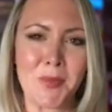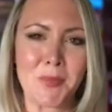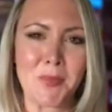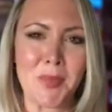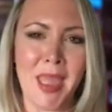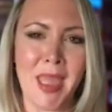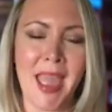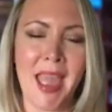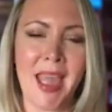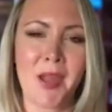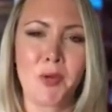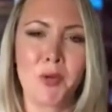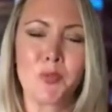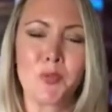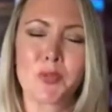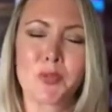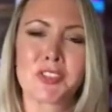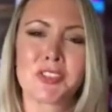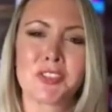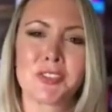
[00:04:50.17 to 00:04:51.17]
I'm um, being oh,
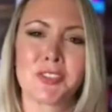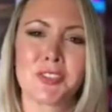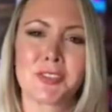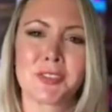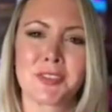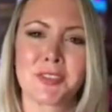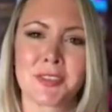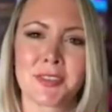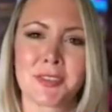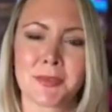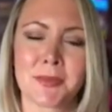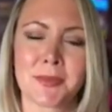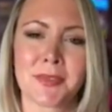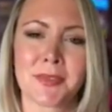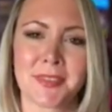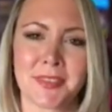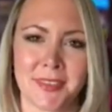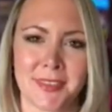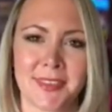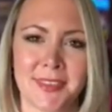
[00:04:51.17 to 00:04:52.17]
signed that we have
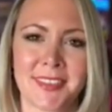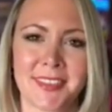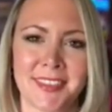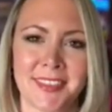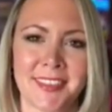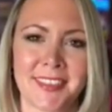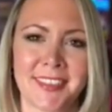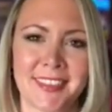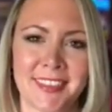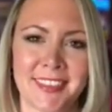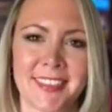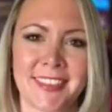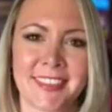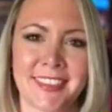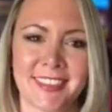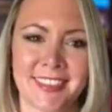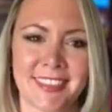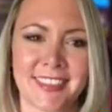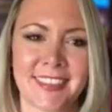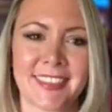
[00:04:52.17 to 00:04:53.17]
time for one quick
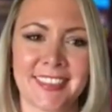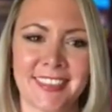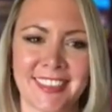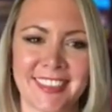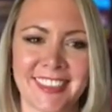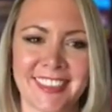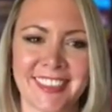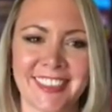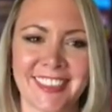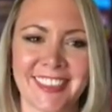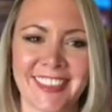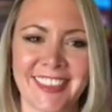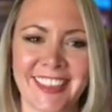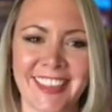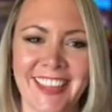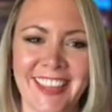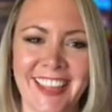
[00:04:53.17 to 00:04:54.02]
last question.